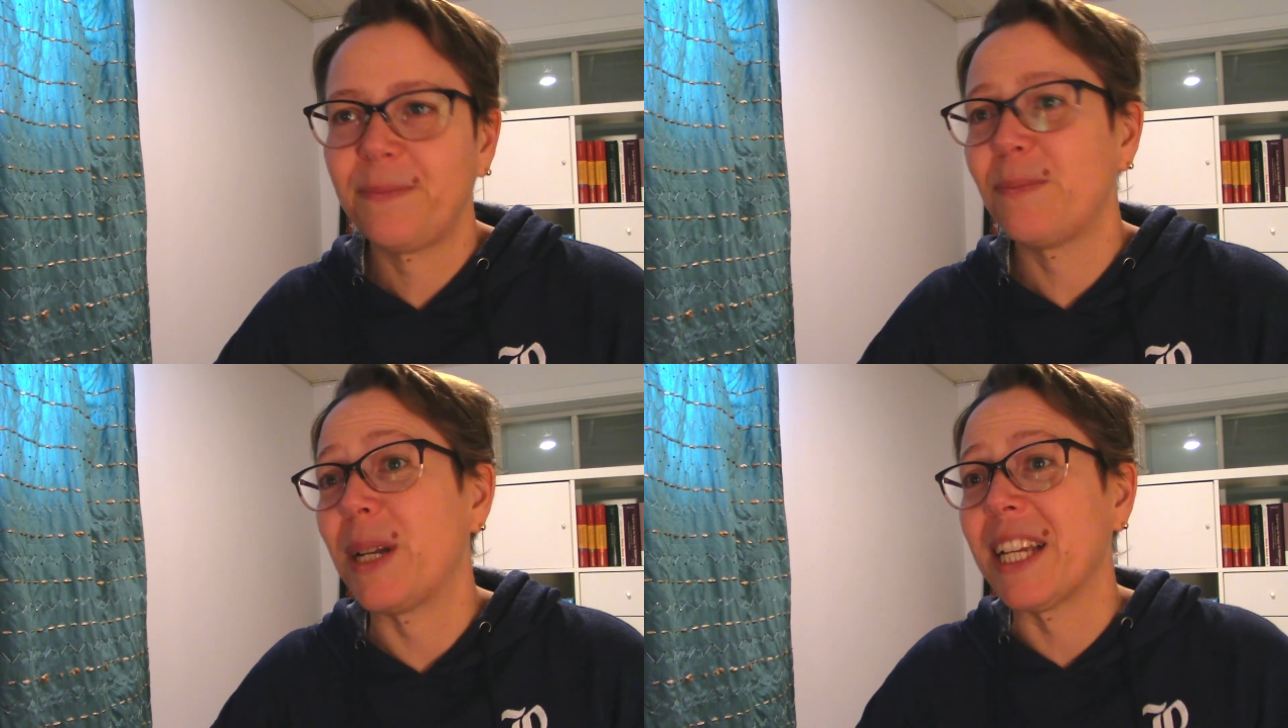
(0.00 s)

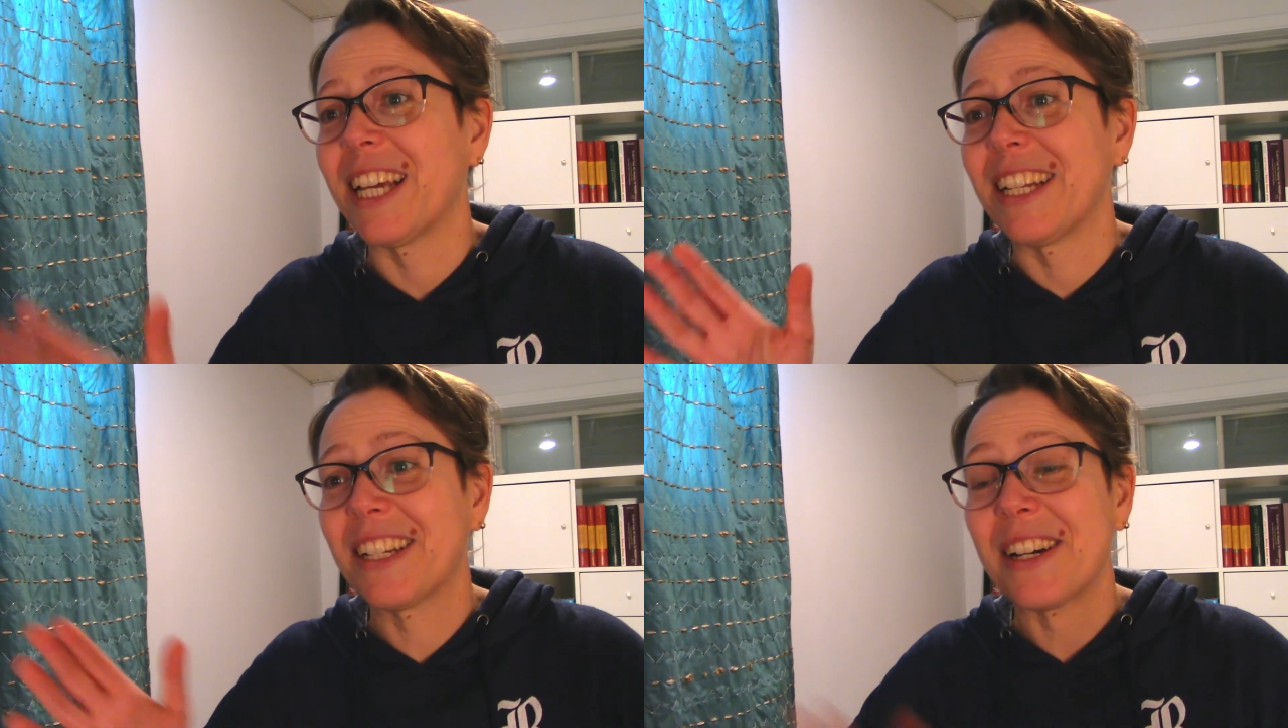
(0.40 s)
But
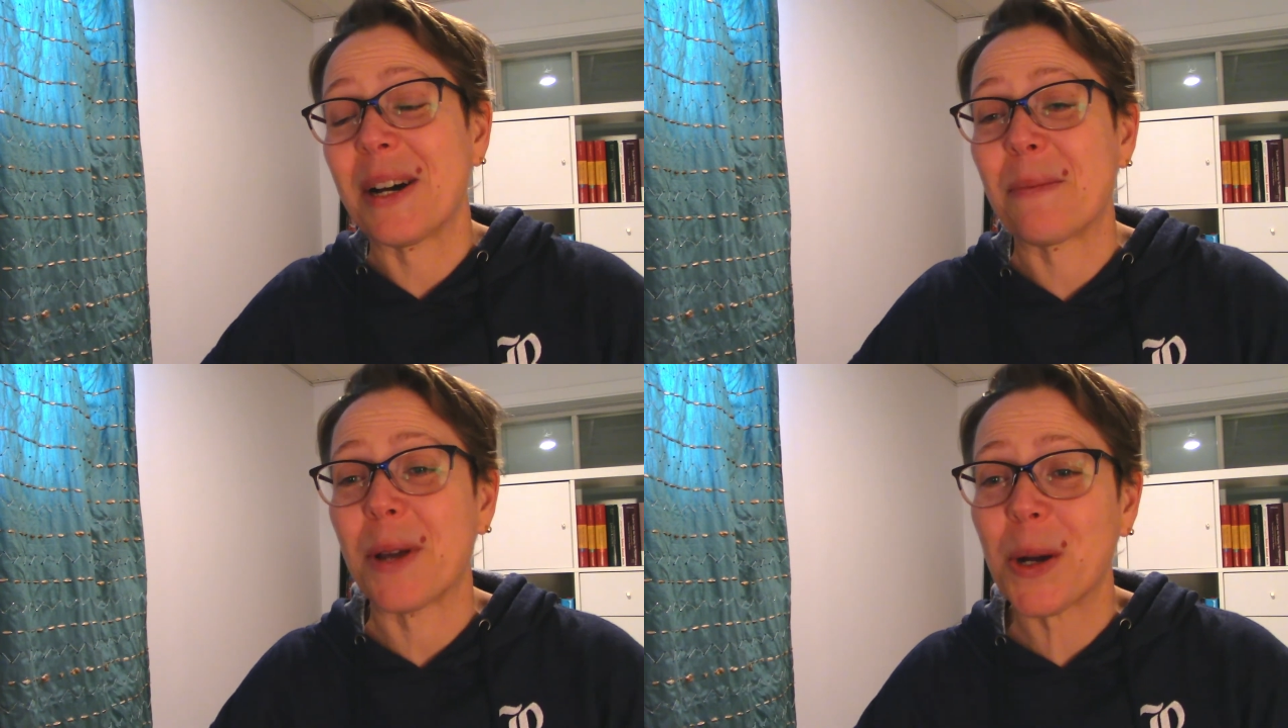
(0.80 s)
again,
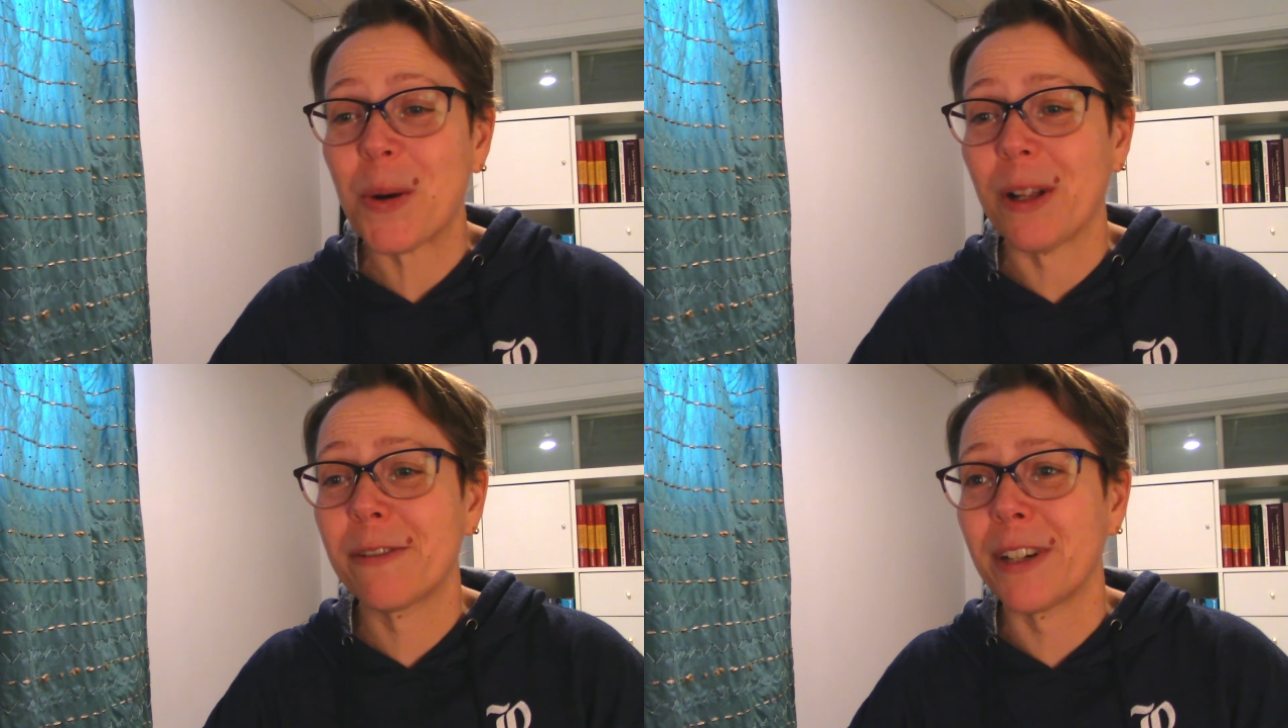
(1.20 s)
I'm not
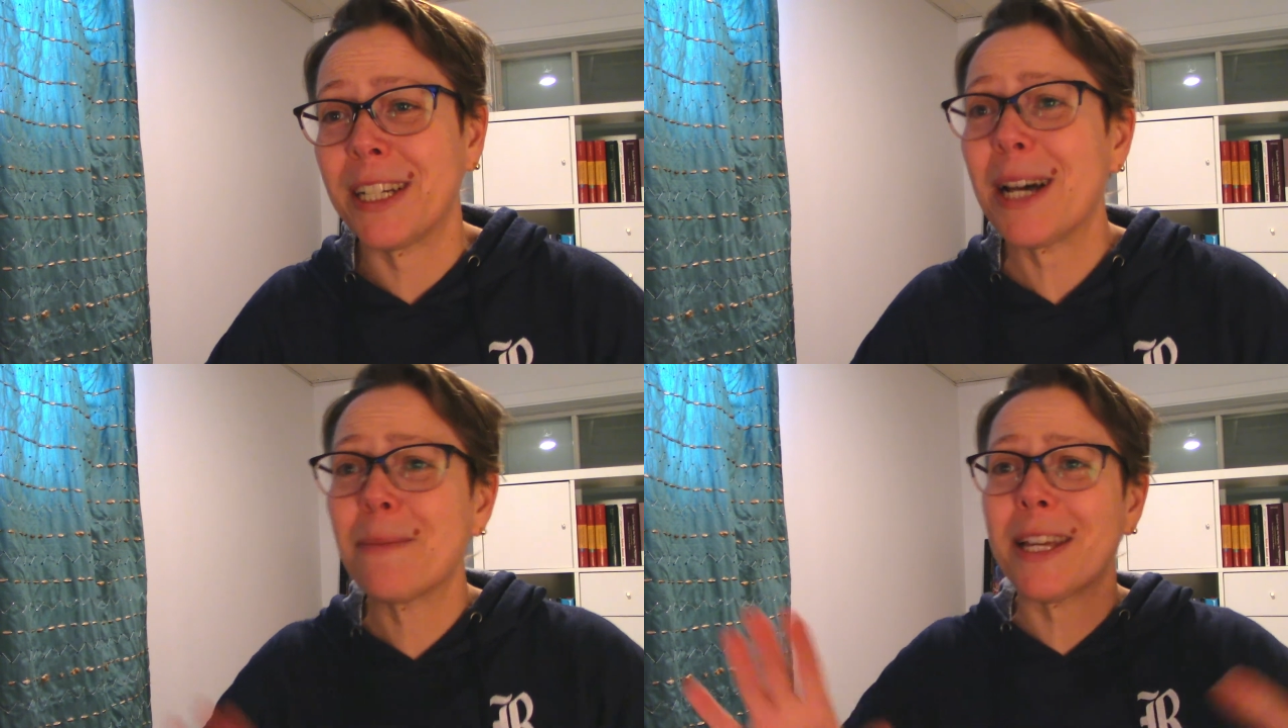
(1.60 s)

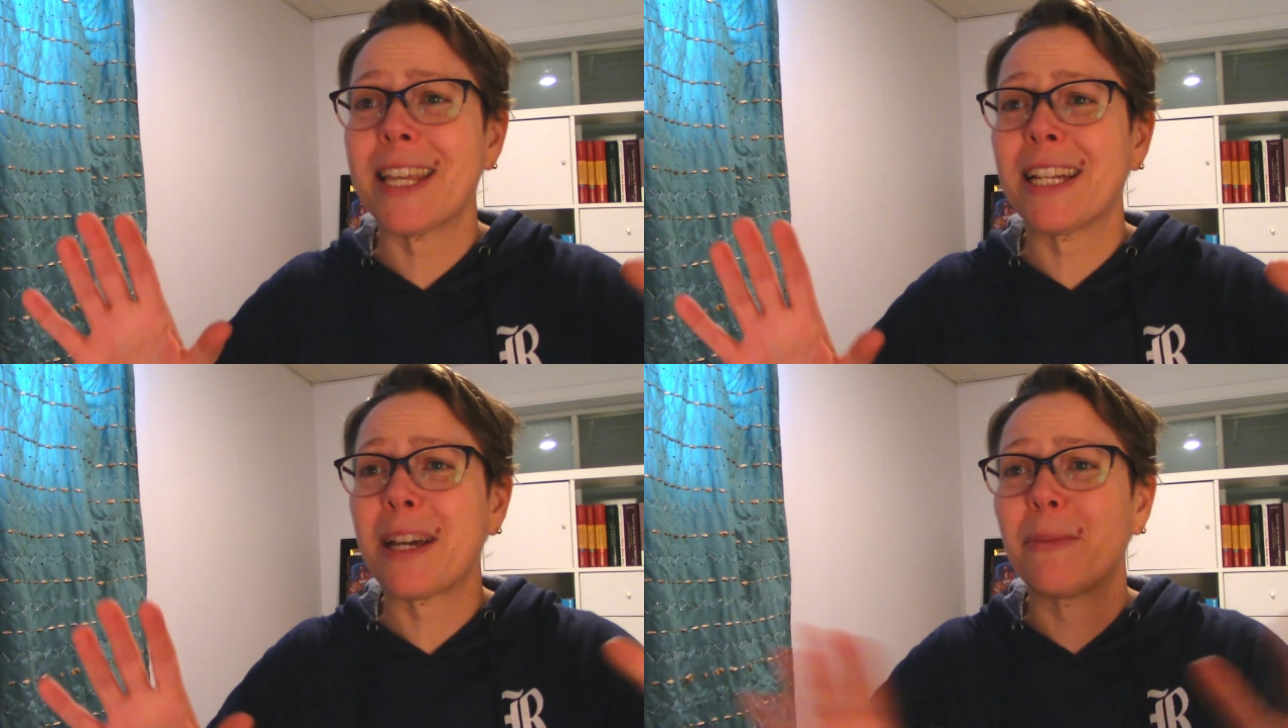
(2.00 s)
qualified. I'm not
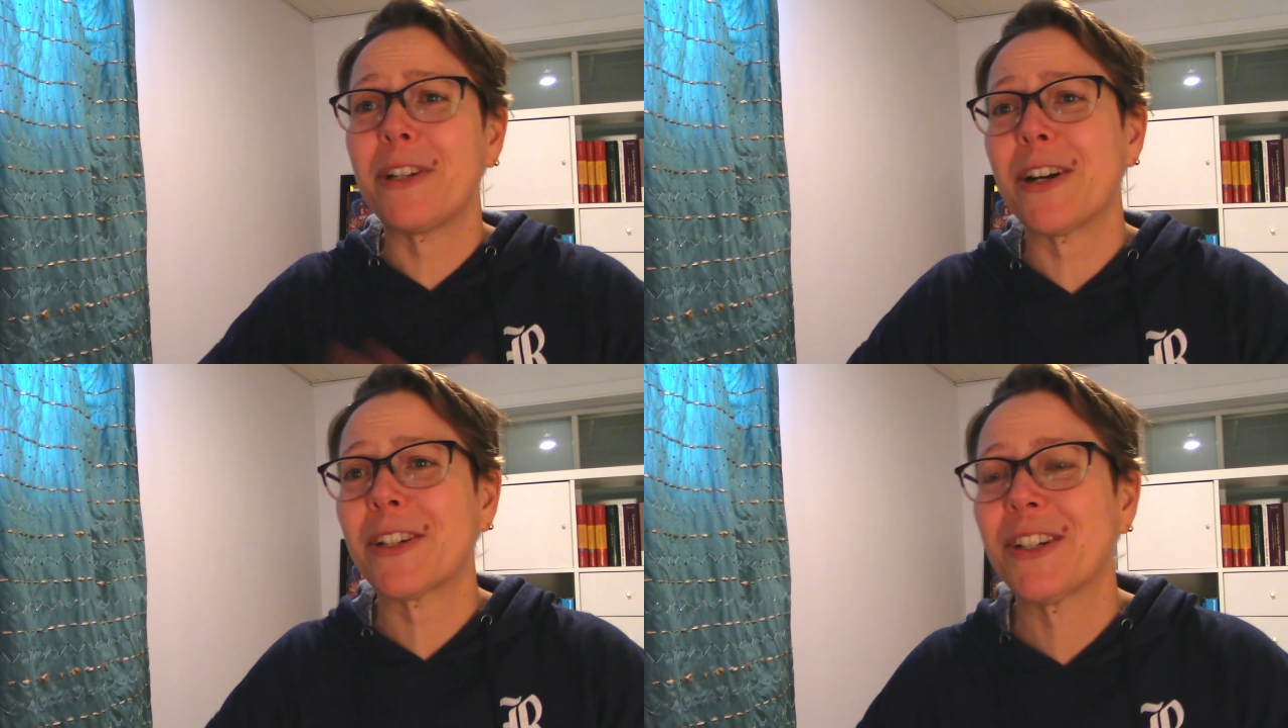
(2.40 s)
that type of
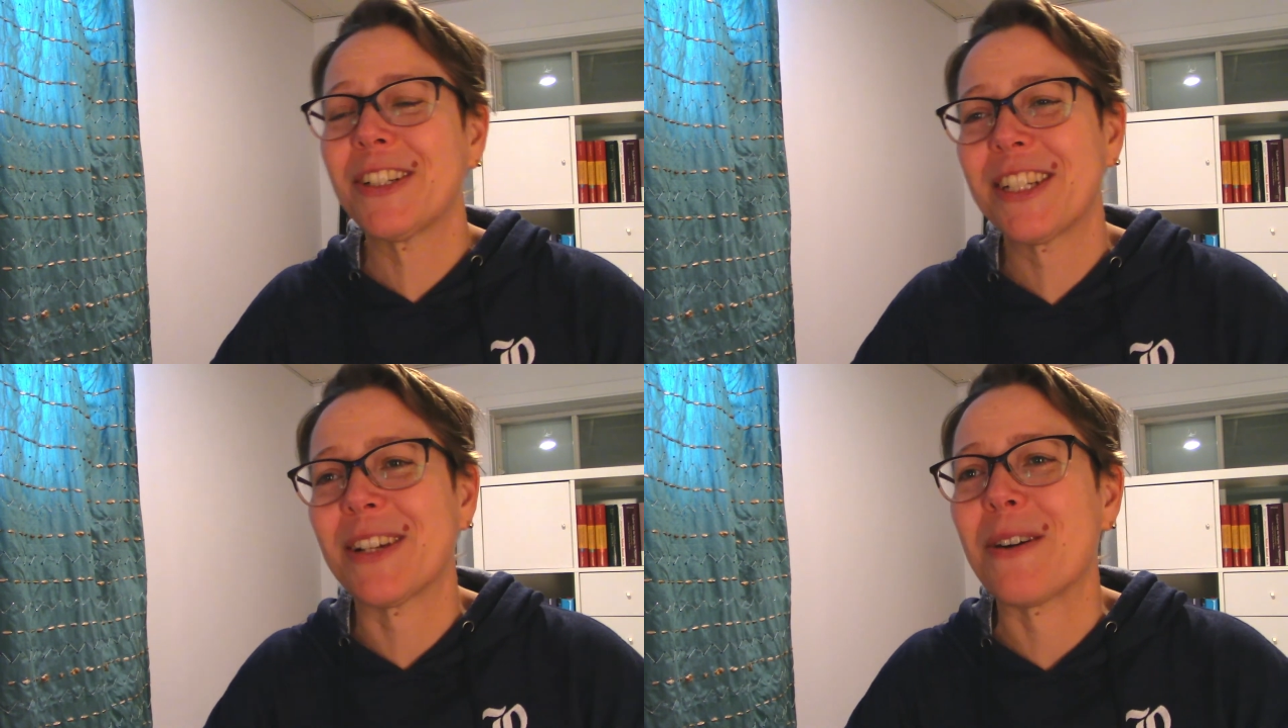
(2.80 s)
doctor,
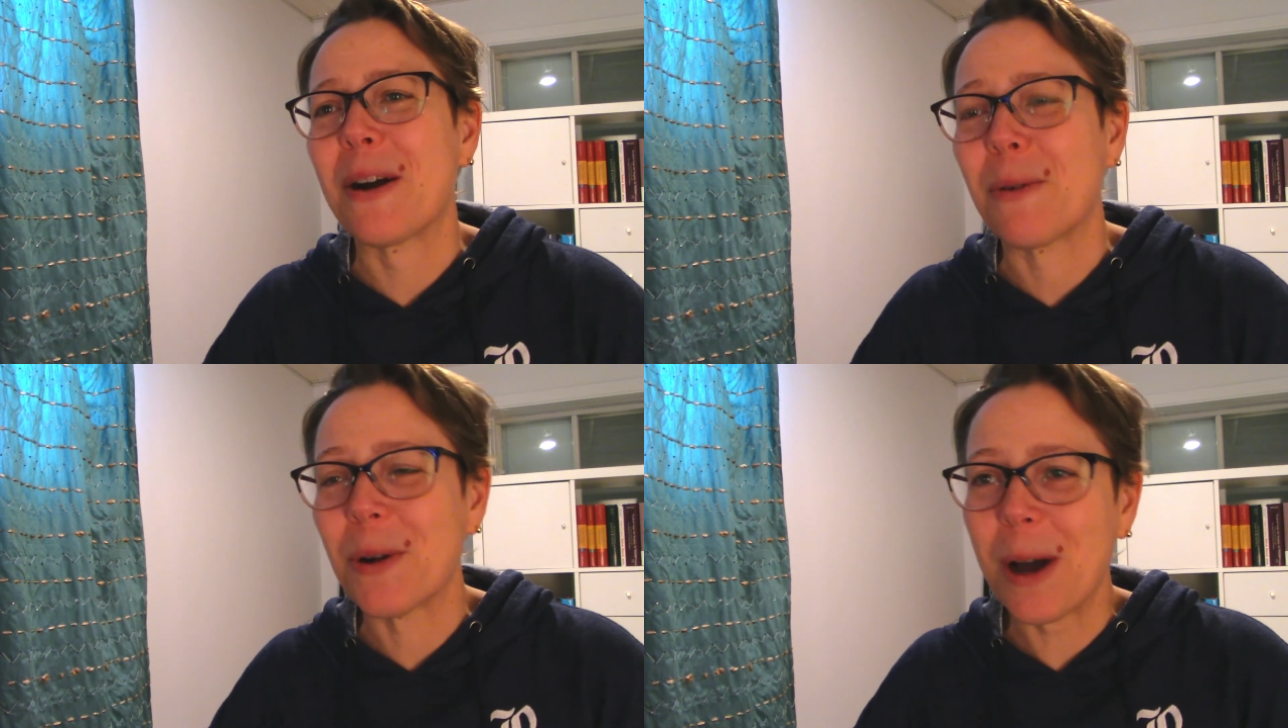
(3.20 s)
so I
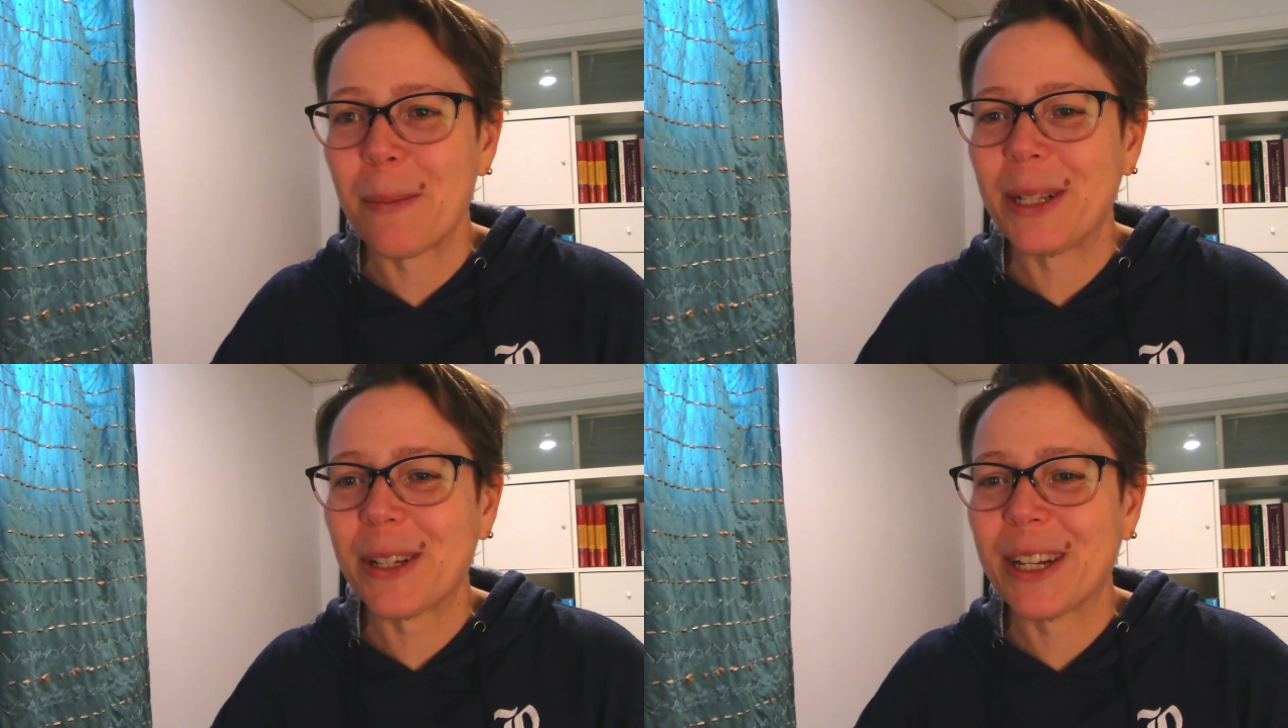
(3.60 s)
won't
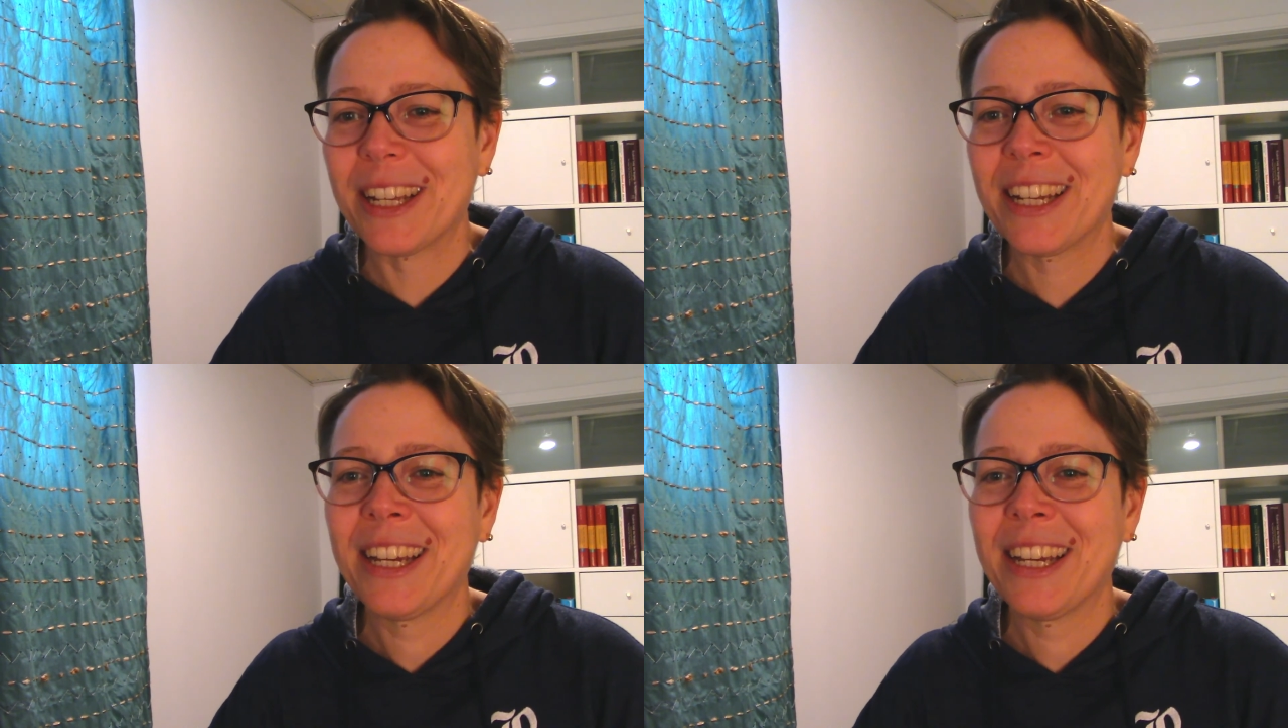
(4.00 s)
comment on it.